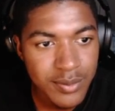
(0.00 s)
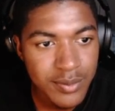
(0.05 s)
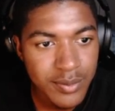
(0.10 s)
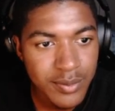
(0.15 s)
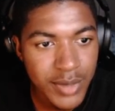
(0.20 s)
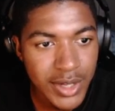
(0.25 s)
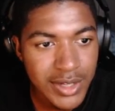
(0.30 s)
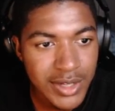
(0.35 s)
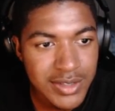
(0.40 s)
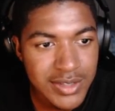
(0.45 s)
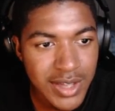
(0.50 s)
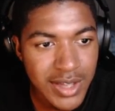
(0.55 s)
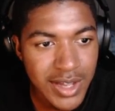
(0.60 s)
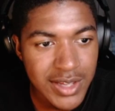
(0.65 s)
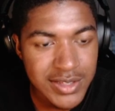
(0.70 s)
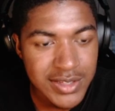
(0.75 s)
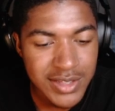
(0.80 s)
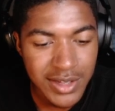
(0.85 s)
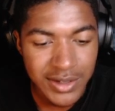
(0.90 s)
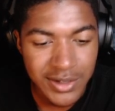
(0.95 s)
Peck its
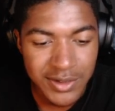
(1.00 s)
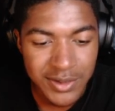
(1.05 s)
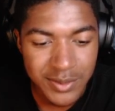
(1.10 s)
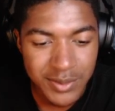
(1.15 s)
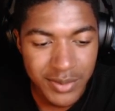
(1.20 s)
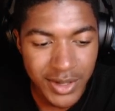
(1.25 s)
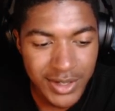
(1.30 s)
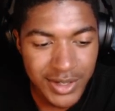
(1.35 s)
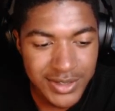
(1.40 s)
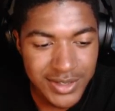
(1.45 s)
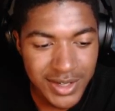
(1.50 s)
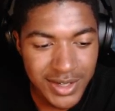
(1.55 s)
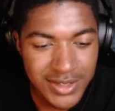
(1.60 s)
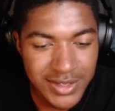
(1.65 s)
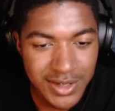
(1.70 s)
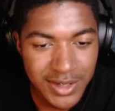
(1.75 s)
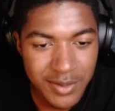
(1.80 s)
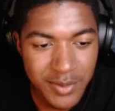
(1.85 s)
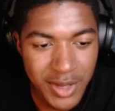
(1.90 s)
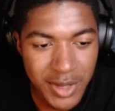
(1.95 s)
eyes out. Peck its eyes
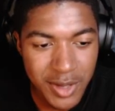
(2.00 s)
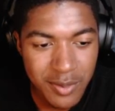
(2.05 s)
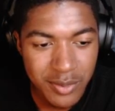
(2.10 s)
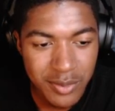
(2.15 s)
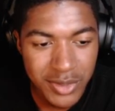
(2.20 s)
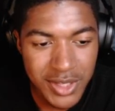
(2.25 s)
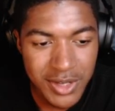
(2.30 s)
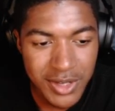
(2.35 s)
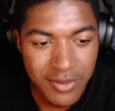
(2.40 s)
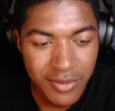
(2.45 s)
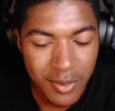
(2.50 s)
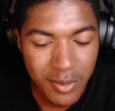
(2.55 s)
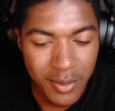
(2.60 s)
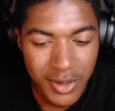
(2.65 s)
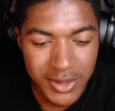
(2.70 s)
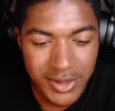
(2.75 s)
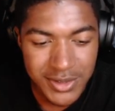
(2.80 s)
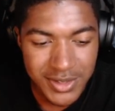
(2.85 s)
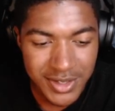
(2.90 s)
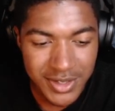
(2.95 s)
out and make it bleed for
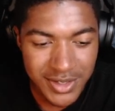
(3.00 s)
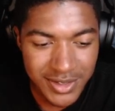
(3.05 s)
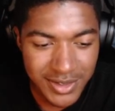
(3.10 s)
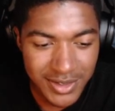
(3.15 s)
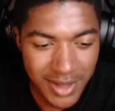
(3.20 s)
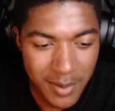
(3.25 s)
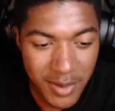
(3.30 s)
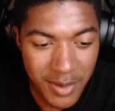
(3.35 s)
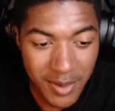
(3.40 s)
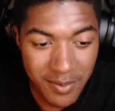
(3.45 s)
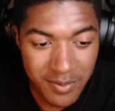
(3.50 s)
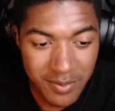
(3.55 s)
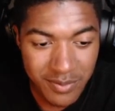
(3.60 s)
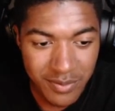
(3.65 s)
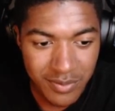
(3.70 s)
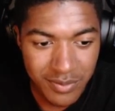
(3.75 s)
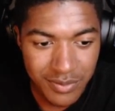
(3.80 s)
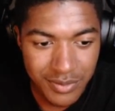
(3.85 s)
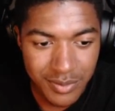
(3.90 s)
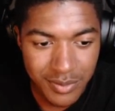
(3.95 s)
mercy. I mean,
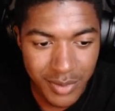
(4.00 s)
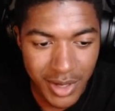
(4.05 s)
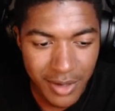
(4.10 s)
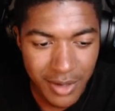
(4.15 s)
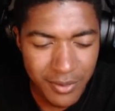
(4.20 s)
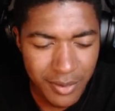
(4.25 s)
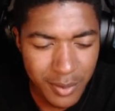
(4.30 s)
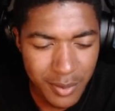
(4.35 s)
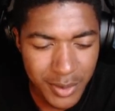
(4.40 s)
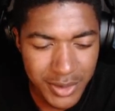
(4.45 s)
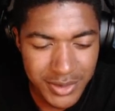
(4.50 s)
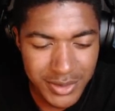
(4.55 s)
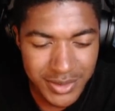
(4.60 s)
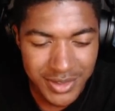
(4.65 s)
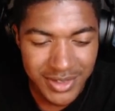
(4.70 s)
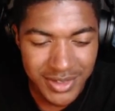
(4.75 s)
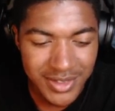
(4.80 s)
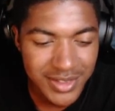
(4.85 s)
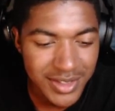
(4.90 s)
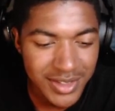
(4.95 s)
beg for mercy.
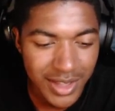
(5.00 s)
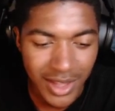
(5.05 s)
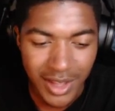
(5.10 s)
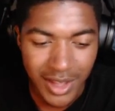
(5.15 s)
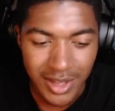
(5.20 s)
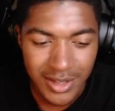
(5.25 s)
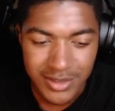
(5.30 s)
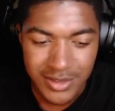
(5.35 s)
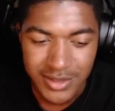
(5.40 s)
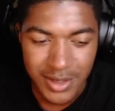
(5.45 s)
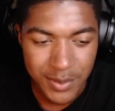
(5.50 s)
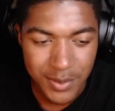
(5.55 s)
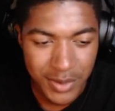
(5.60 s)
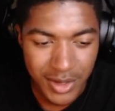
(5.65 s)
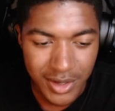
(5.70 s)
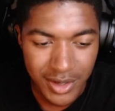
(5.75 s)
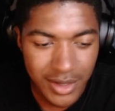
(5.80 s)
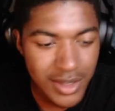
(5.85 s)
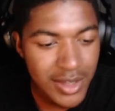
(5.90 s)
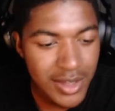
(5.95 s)
Ah, same thing.